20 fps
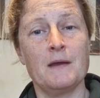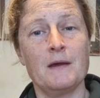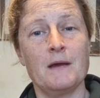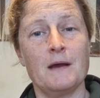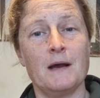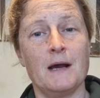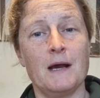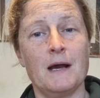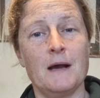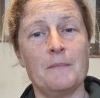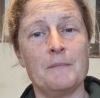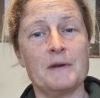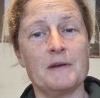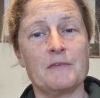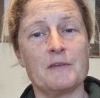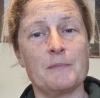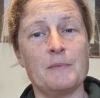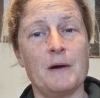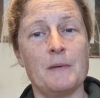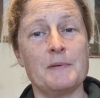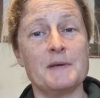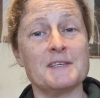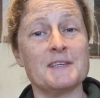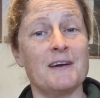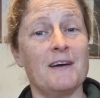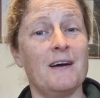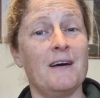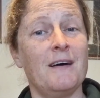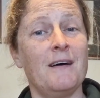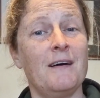But if the puppy's
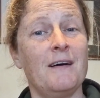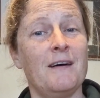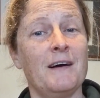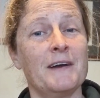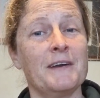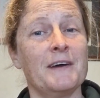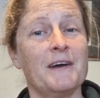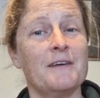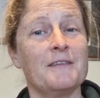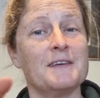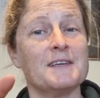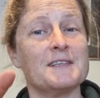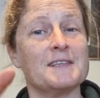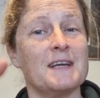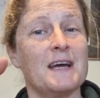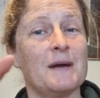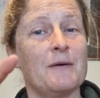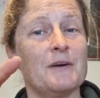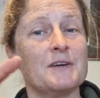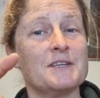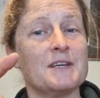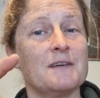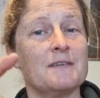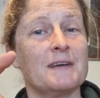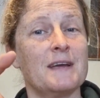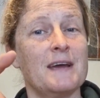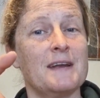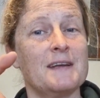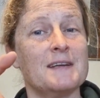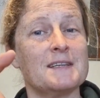like, I know this now, I don't
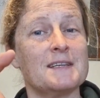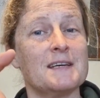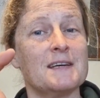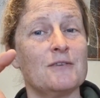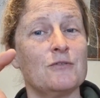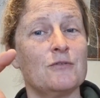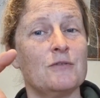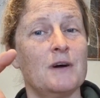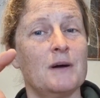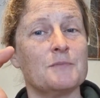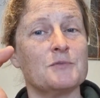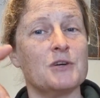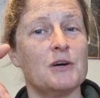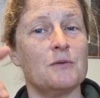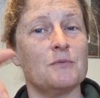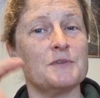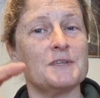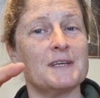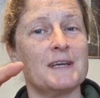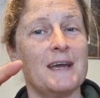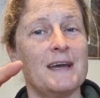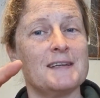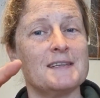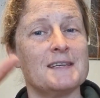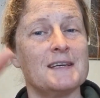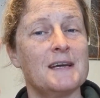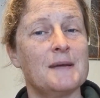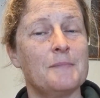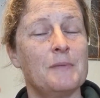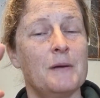get it till I'm told to get
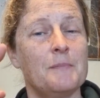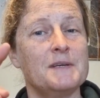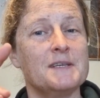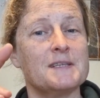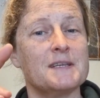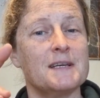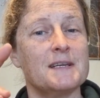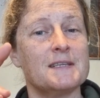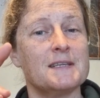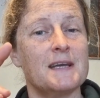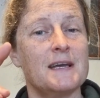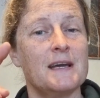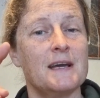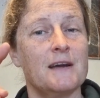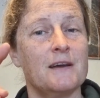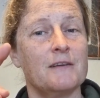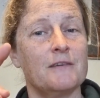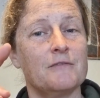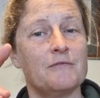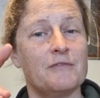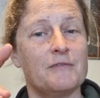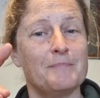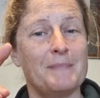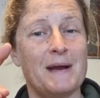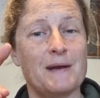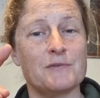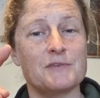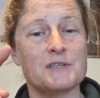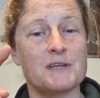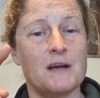it. Puppy sits here,
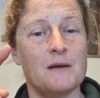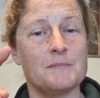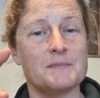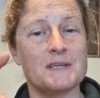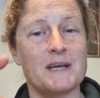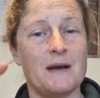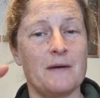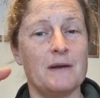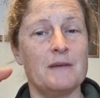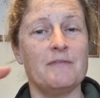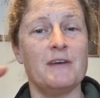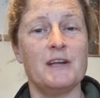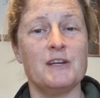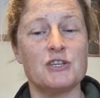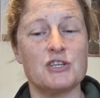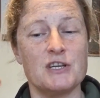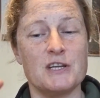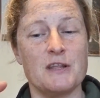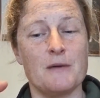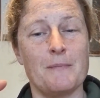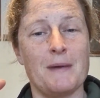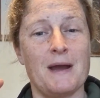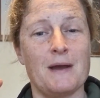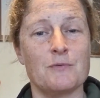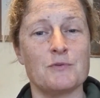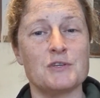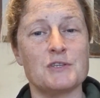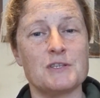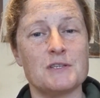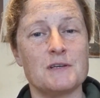mouse comes out. Eventually the
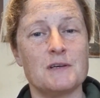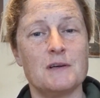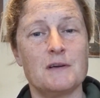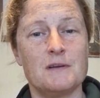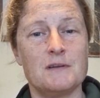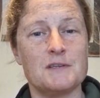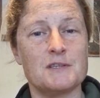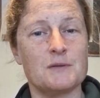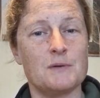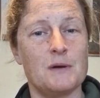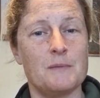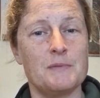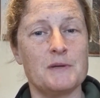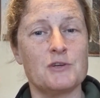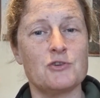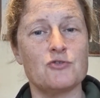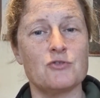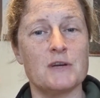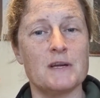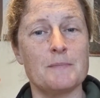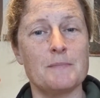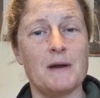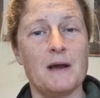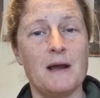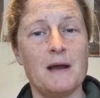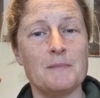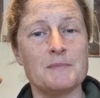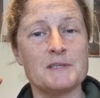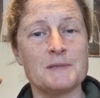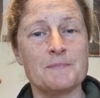mouse, it's quite a big treat
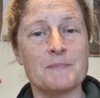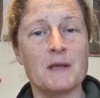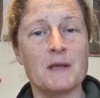perhaps,